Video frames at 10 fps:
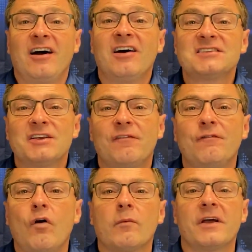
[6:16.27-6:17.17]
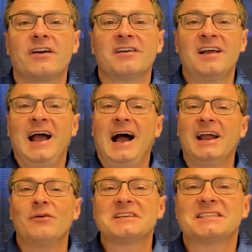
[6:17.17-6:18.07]
Also, 4Runner, I
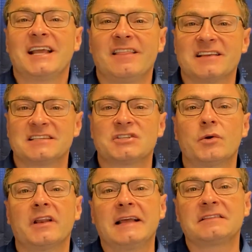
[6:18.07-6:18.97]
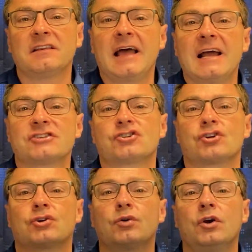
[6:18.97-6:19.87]
always say this, it's sort of like the last
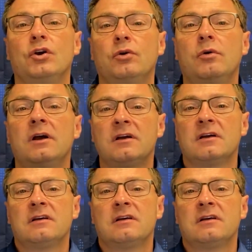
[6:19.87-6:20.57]
true